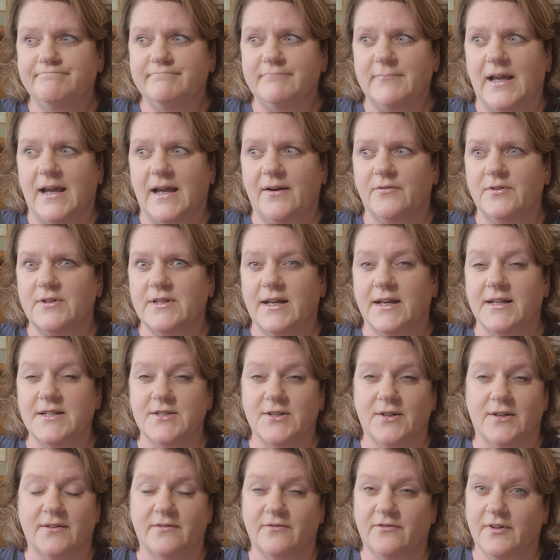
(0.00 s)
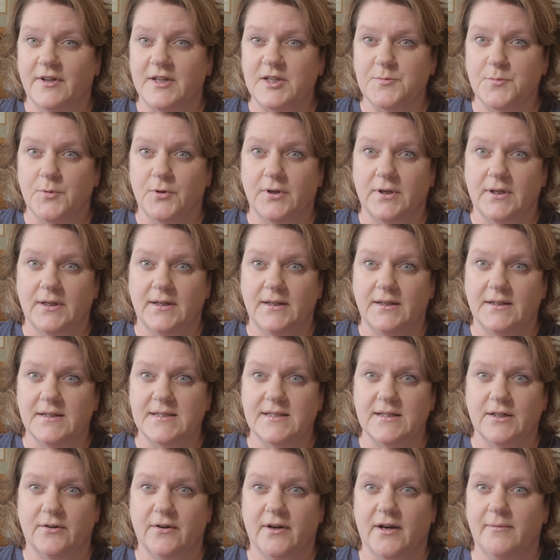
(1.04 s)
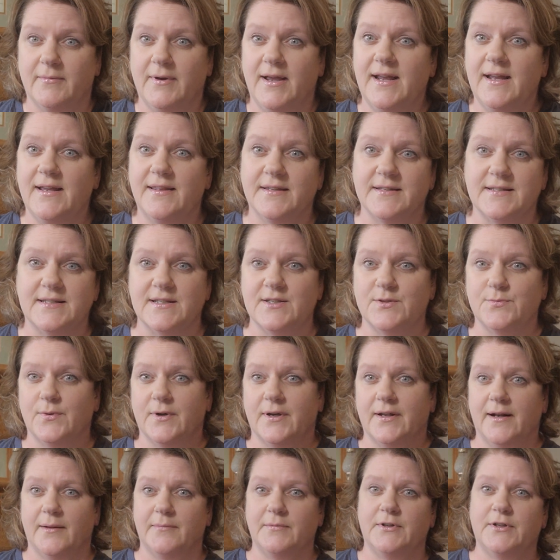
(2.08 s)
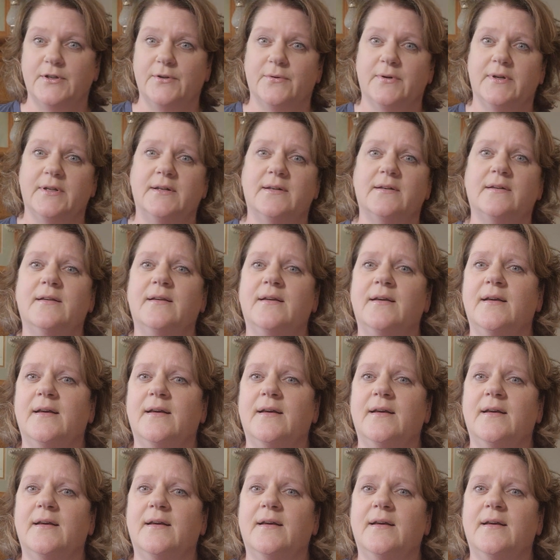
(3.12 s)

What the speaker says: advertise on Facebook and Instagram, hey, this is what I'm doing.